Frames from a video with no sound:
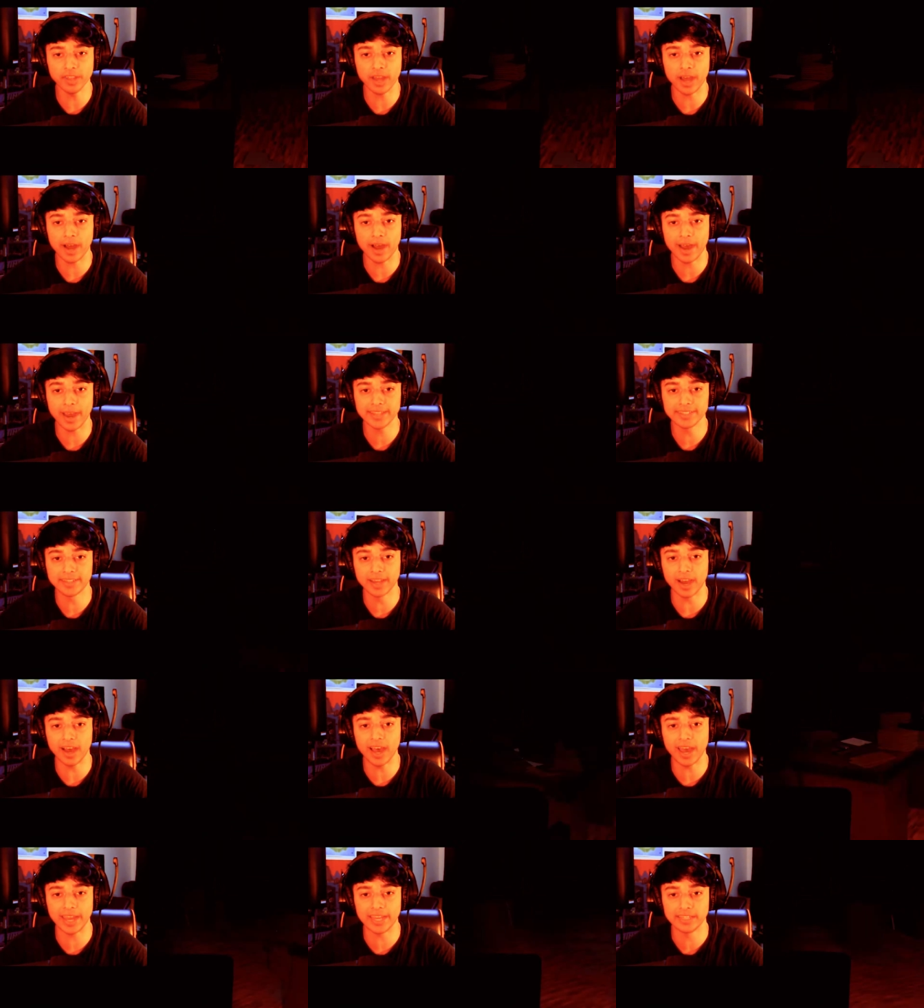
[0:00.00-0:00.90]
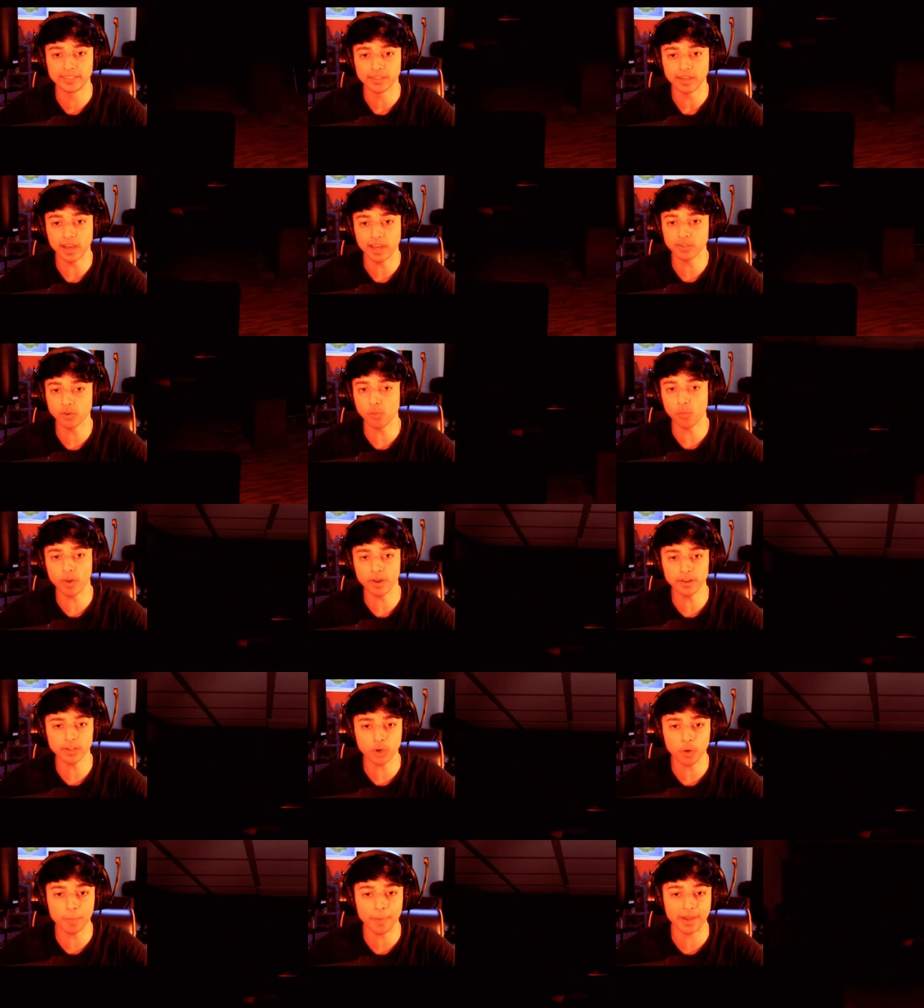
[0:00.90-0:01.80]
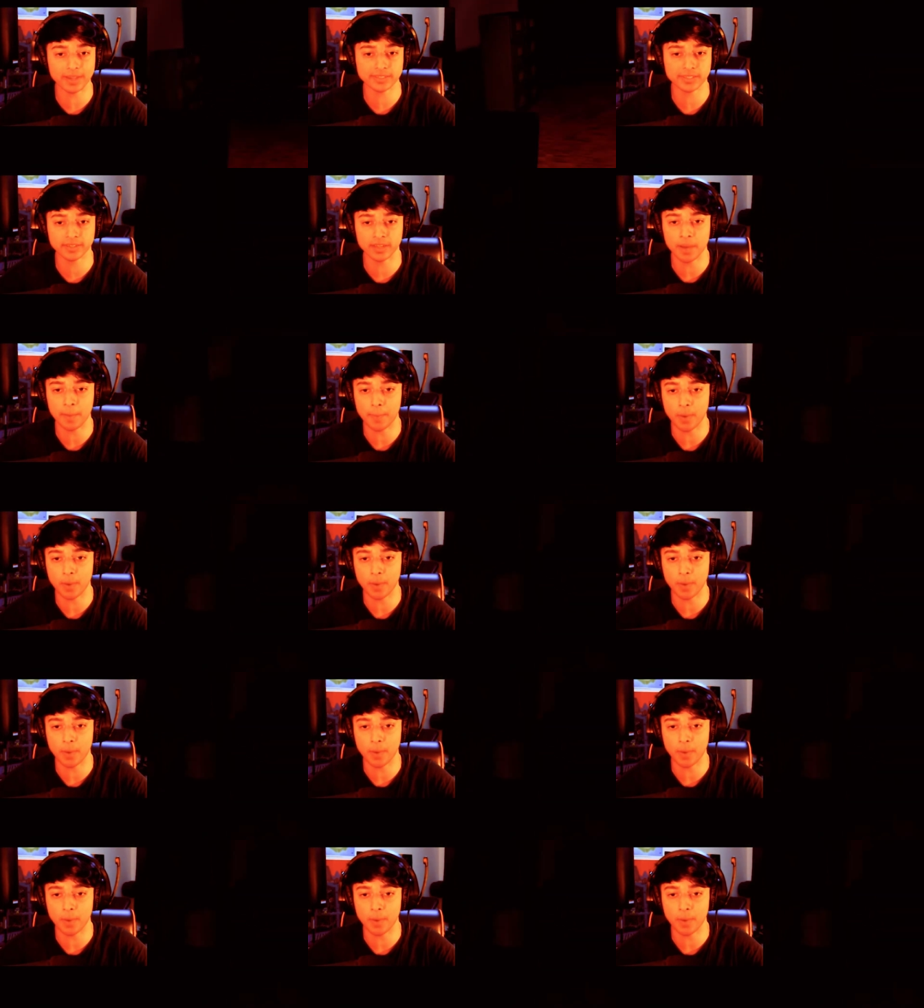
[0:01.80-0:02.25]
that. I died. I don't want to go back to that